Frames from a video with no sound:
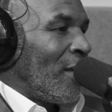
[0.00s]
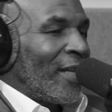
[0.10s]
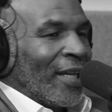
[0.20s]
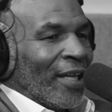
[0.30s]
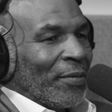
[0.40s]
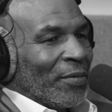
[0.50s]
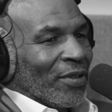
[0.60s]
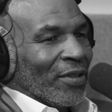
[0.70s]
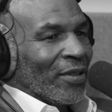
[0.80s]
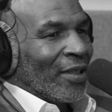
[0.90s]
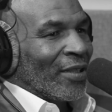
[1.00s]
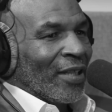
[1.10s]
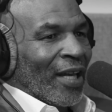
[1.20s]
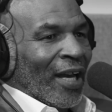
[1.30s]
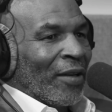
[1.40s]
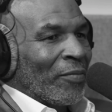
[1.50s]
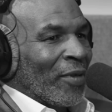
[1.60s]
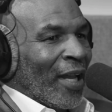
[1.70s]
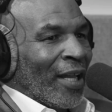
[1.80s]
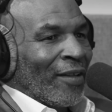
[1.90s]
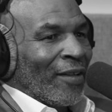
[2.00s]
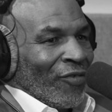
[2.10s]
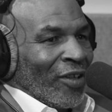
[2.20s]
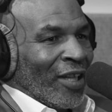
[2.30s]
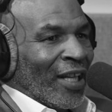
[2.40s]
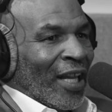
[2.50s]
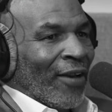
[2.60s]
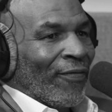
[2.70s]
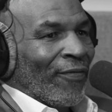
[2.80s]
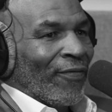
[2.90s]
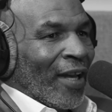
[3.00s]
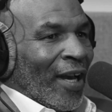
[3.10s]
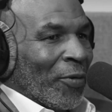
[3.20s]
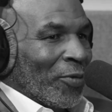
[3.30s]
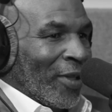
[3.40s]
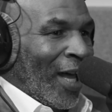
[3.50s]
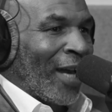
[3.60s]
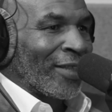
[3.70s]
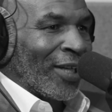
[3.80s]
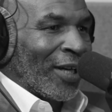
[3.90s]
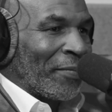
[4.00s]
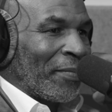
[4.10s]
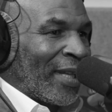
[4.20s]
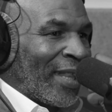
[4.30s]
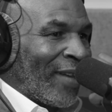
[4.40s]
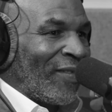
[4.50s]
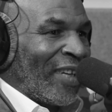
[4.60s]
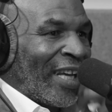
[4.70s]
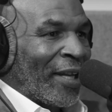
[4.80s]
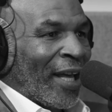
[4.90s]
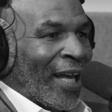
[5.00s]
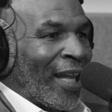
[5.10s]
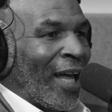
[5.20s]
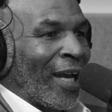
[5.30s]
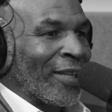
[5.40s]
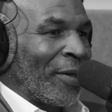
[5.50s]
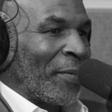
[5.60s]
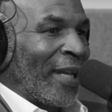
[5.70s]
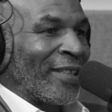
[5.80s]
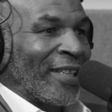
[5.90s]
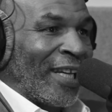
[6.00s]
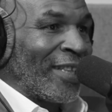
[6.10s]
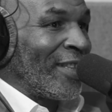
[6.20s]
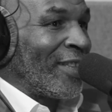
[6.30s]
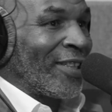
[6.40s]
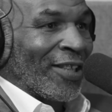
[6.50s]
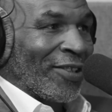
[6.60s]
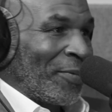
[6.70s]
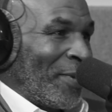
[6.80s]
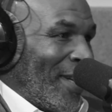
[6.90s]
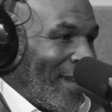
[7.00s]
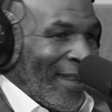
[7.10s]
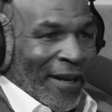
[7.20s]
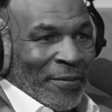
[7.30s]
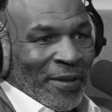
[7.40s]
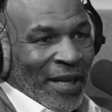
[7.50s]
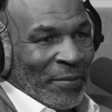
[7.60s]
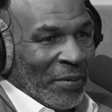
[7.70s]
Yeah, he was just 9 when I really left. I was locked up. At 78, I got locked up, and I stayed in the system, and that's how I became